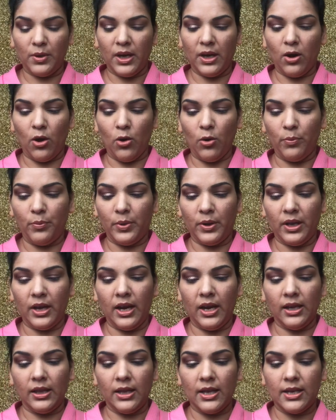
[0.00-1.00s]
be
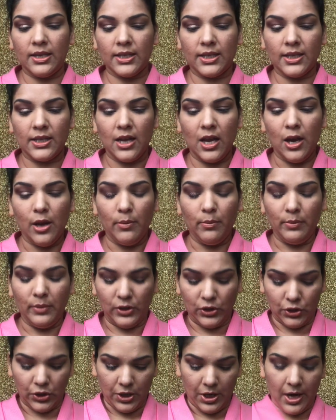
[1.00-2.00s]
opening this
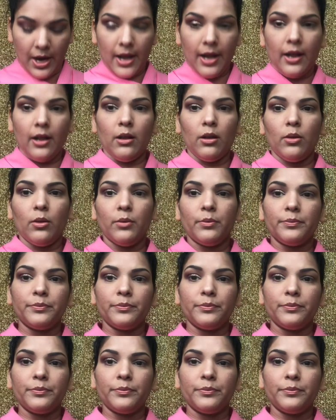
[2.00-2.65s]
Michelle